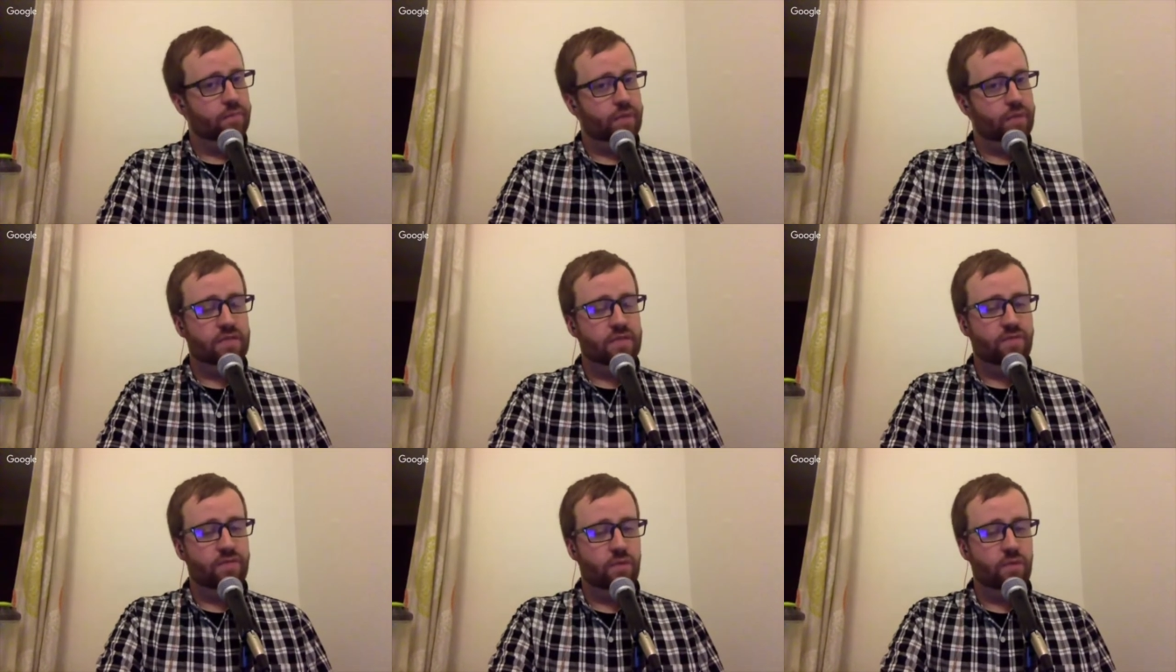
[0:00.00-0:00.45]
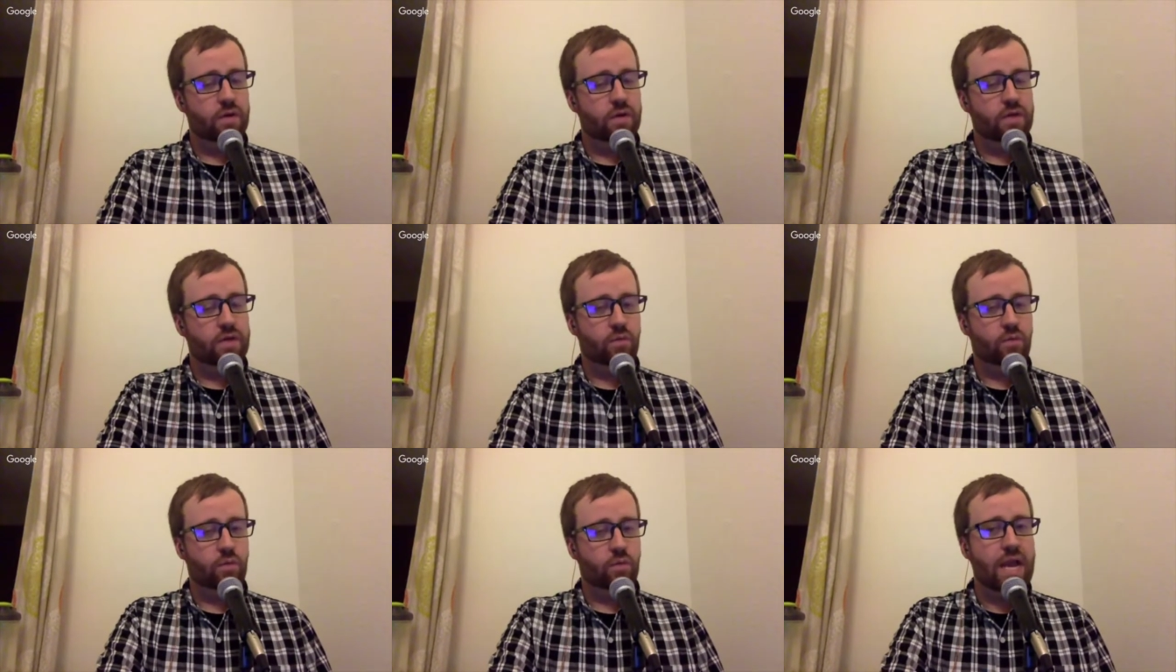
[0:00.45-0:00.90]
ahead of the
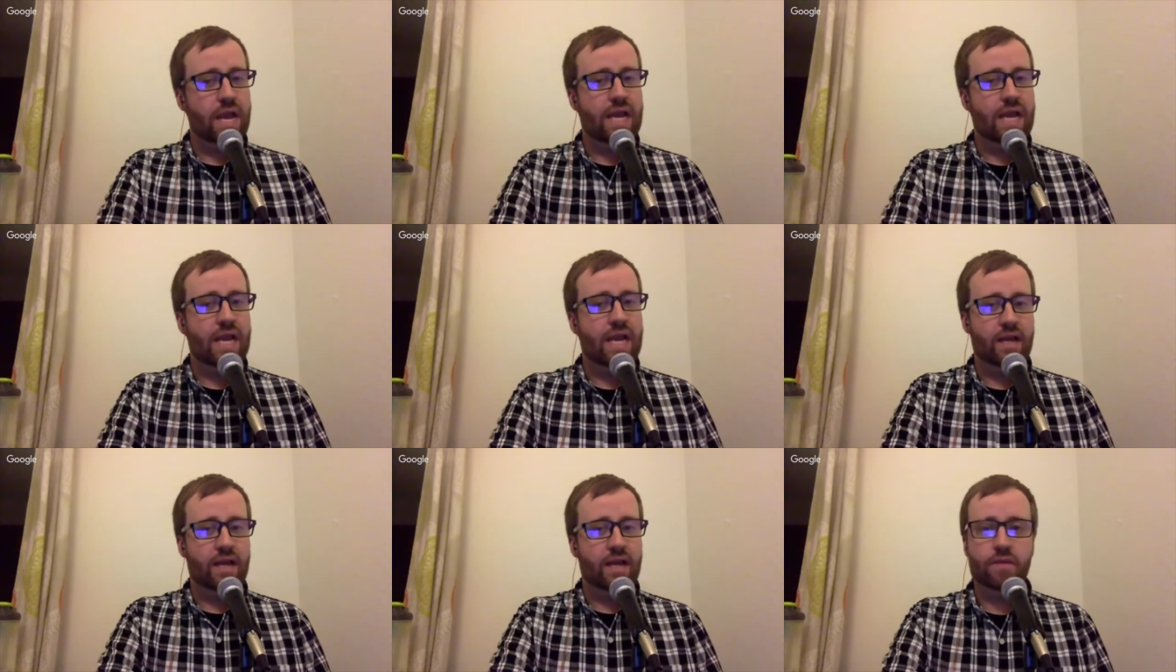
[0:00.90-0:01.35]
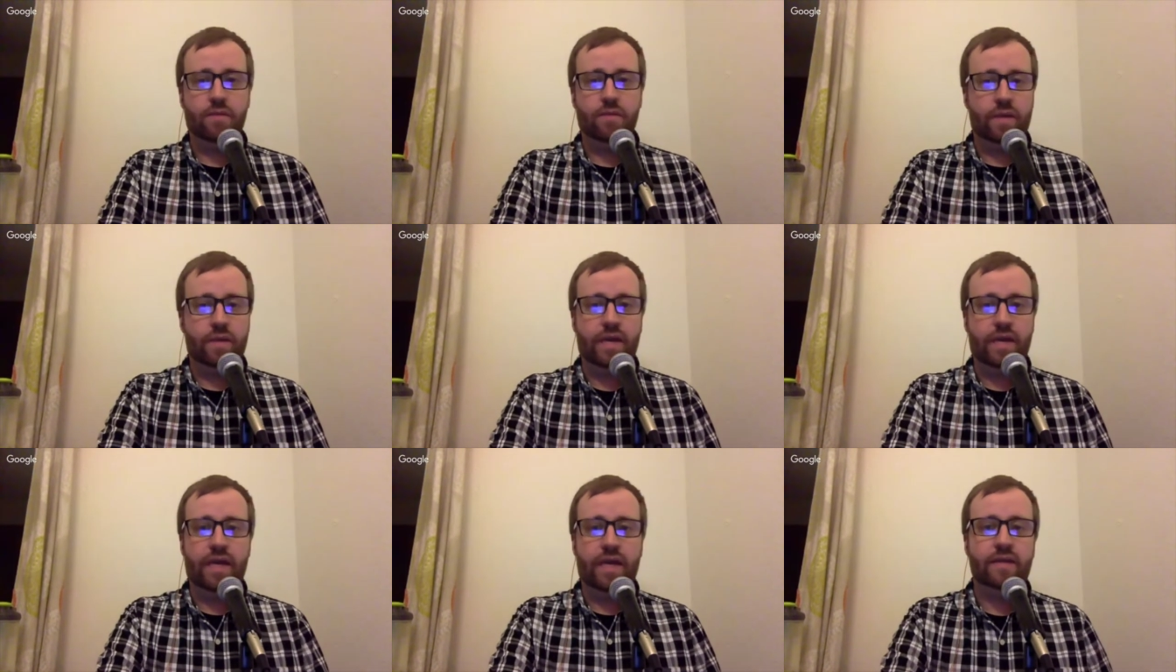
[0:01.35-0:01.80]
pack uh,
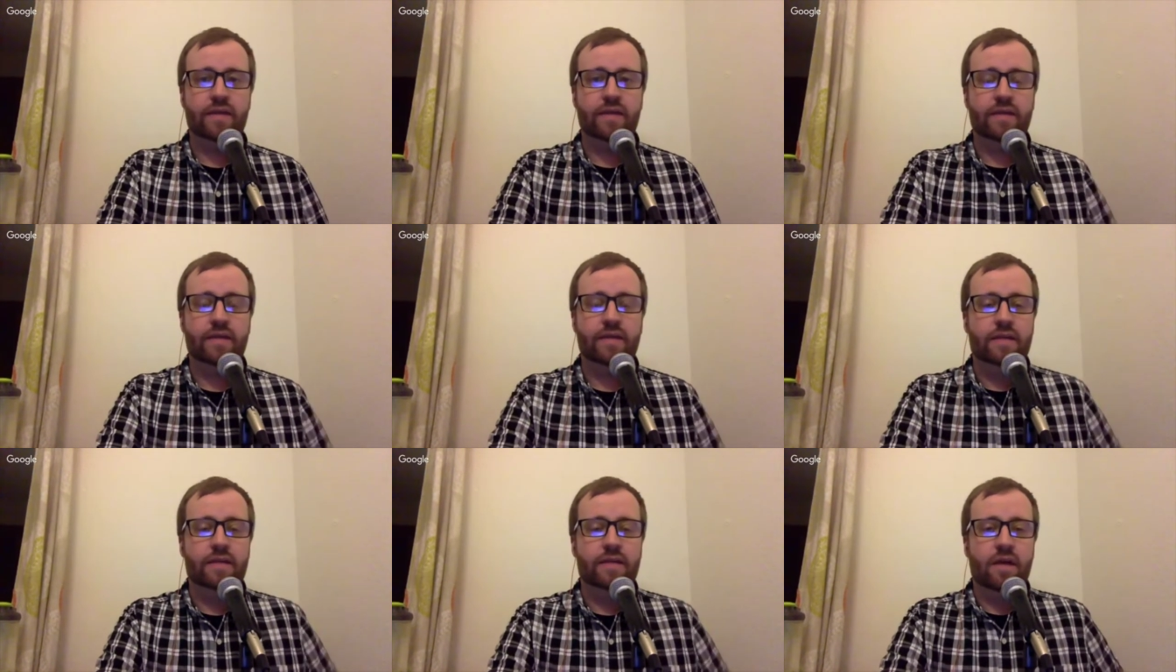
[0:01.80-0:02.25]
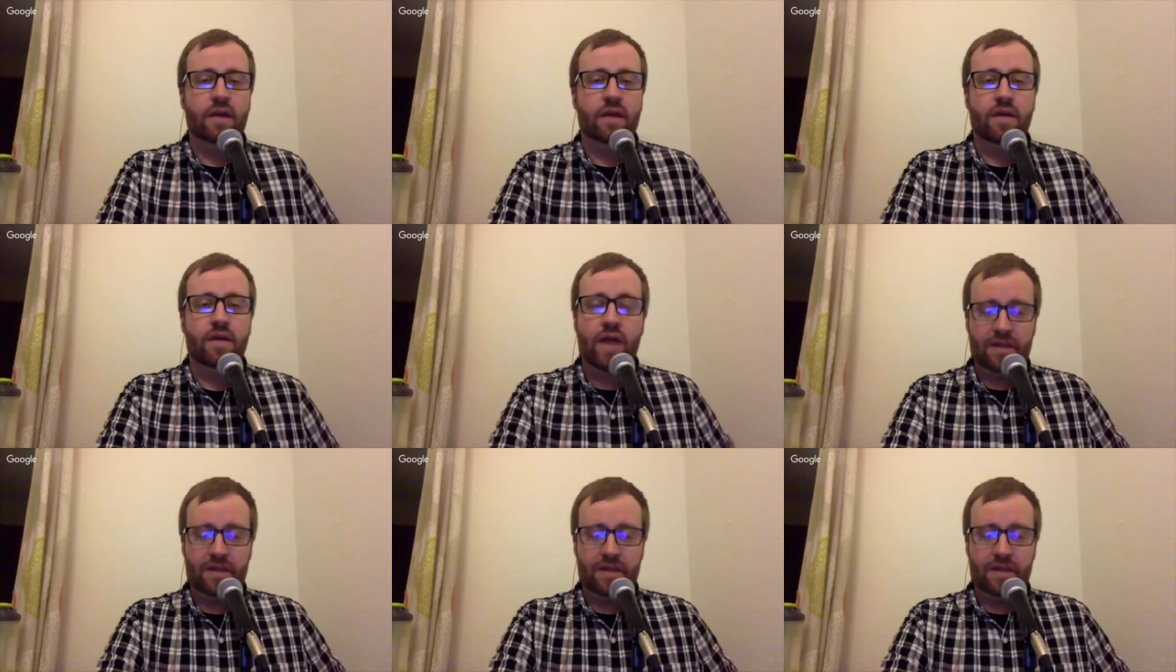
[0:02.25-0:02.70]
out of these three
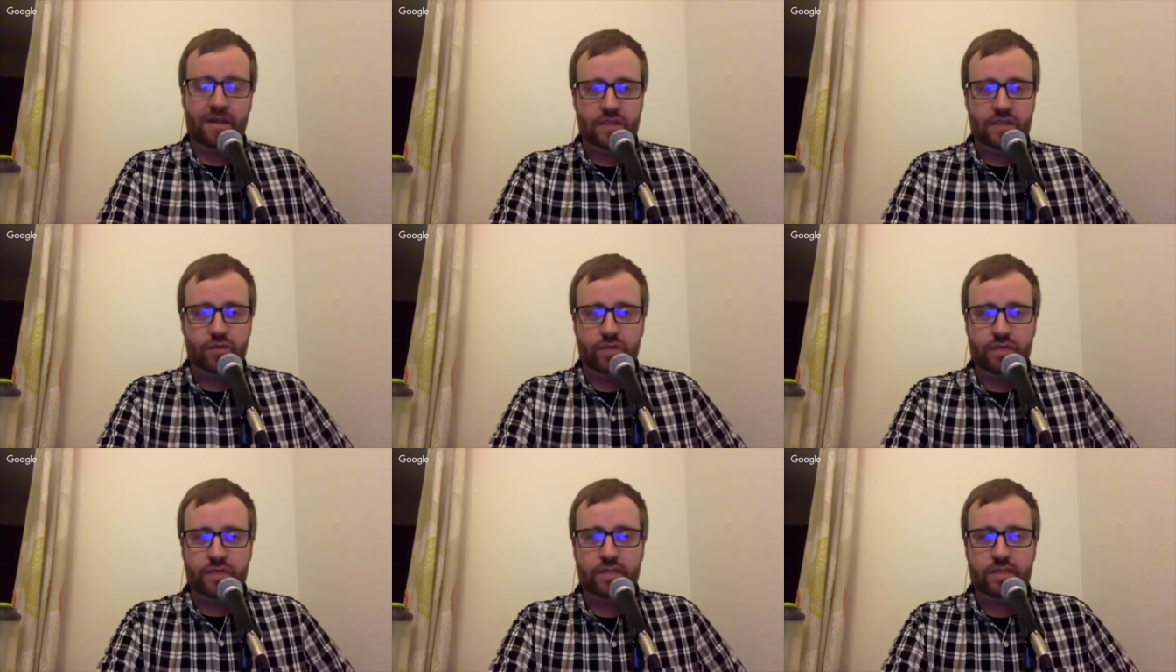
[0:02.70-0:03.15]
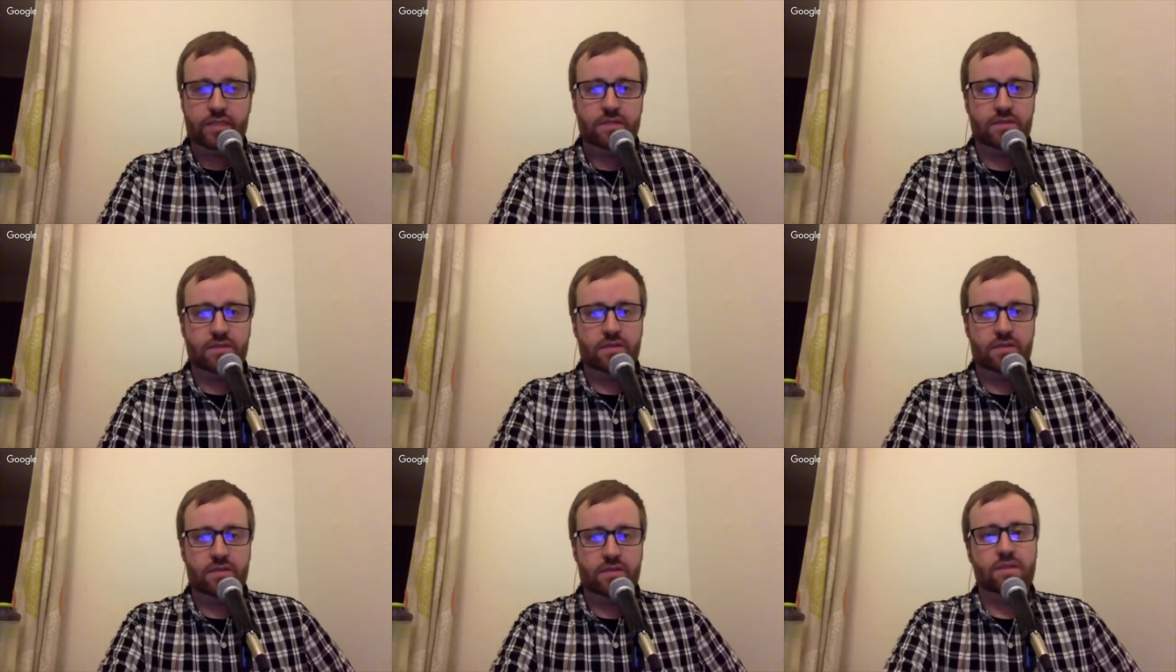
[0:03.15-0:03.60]
systems.
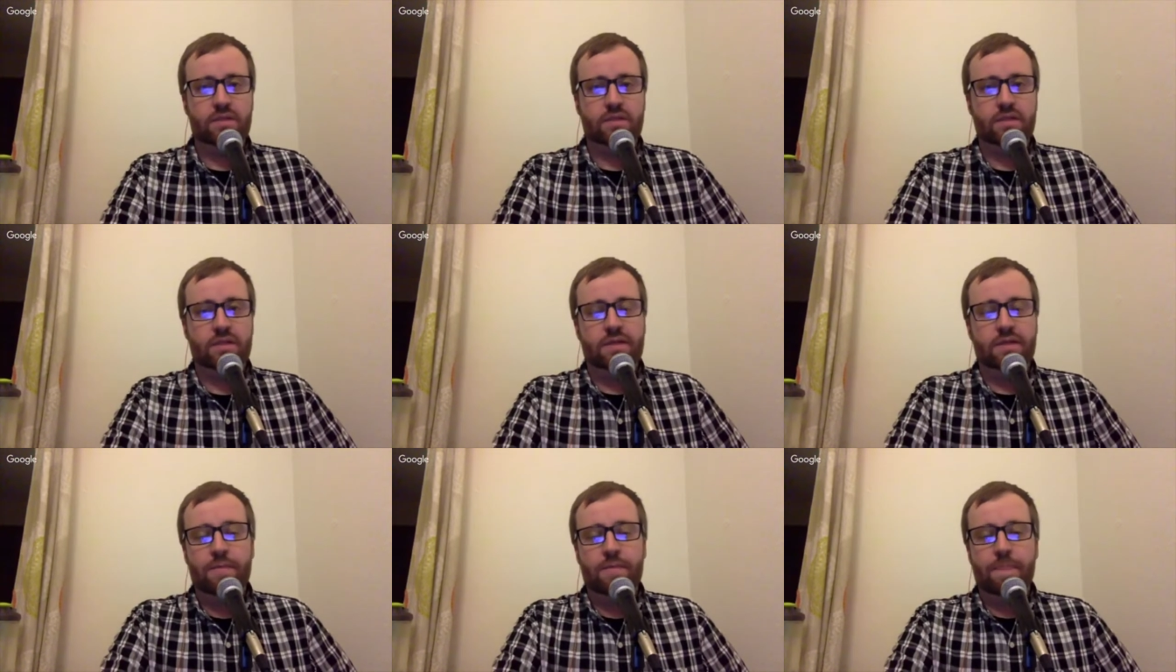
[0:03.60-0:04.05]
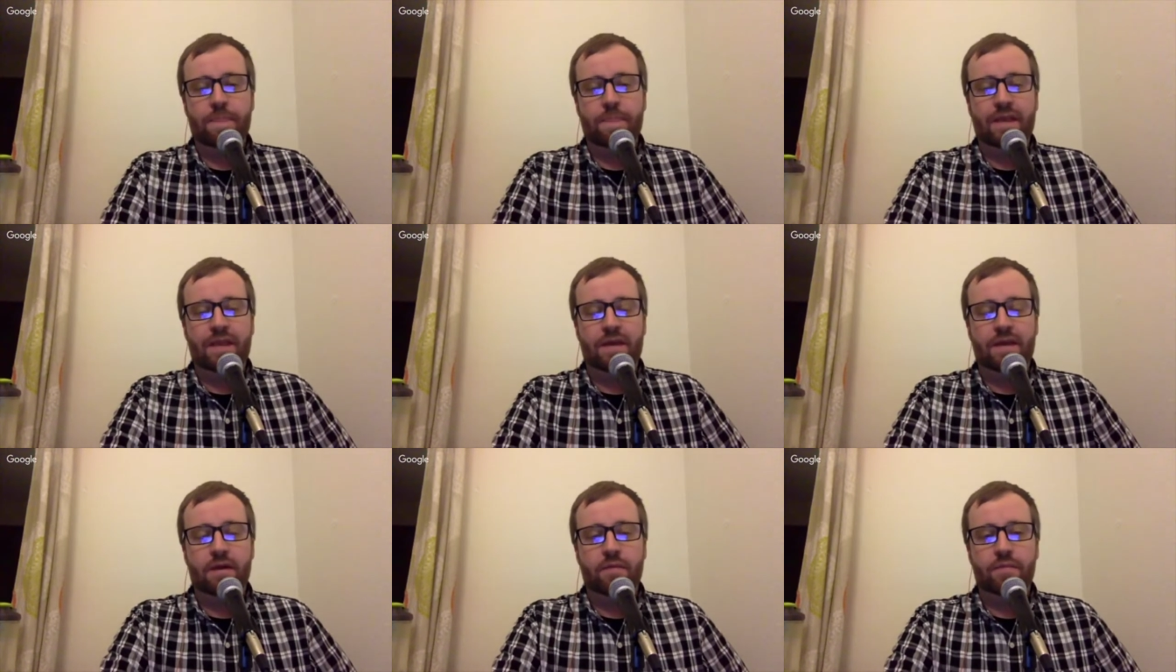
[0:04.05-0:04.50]
Um, but give
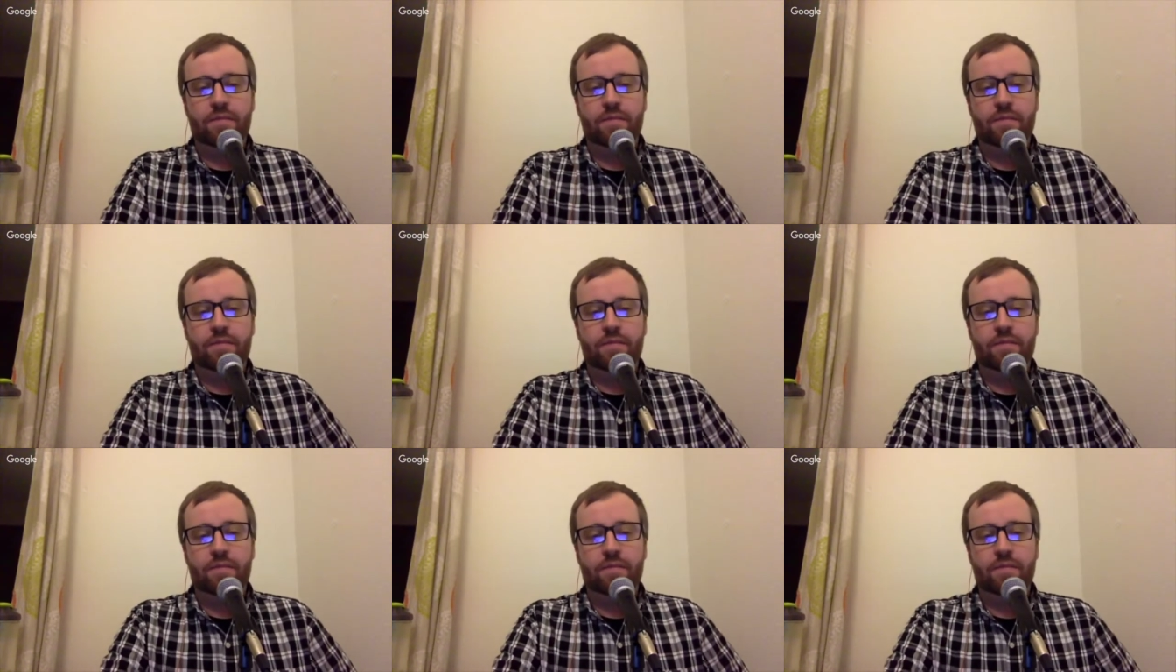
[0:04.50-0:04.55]
Nintendo